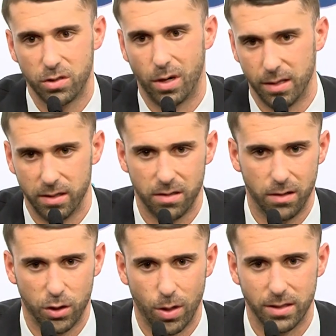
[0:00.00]

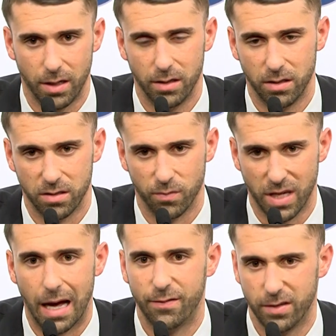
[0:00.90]
translated to some
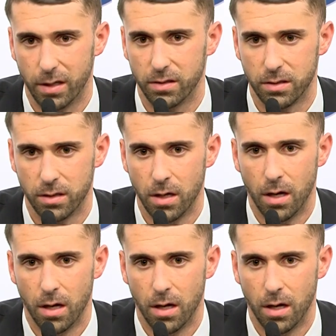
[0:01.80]
confidence,